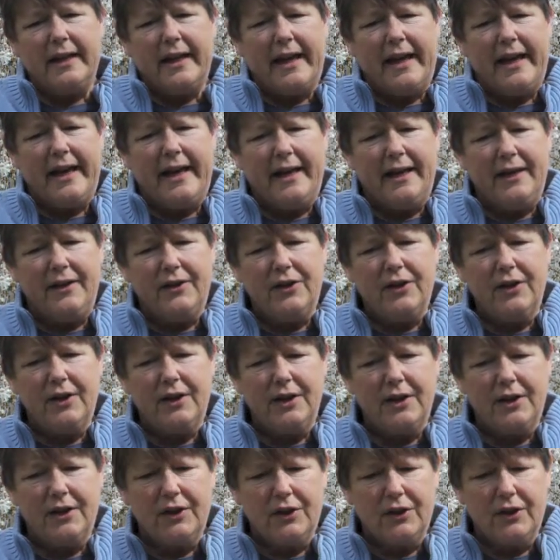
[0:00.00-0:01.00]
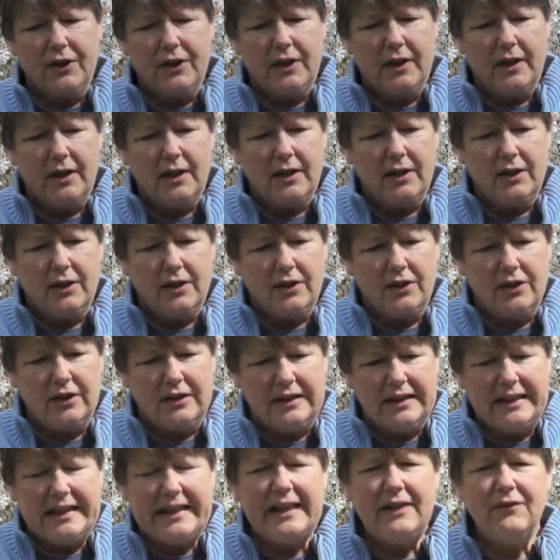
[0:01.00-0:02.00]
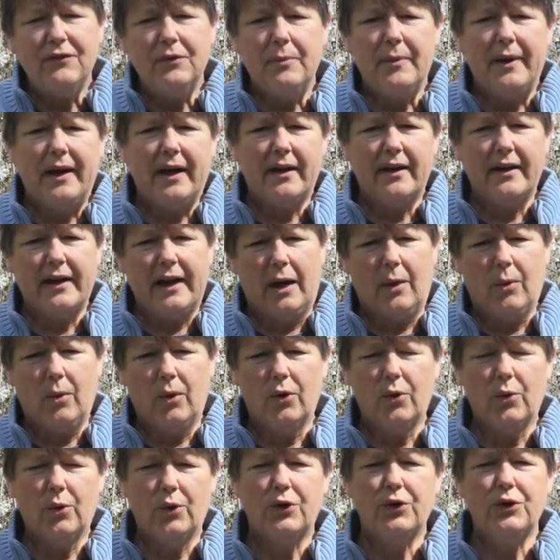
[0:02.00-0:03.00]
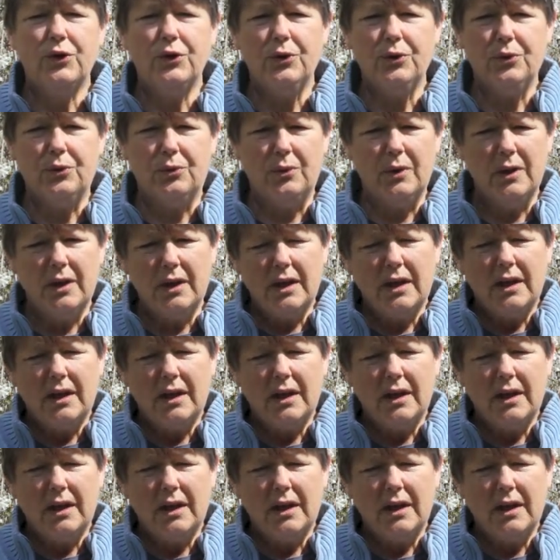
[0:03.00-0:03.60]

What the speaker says: And leave about an hour or two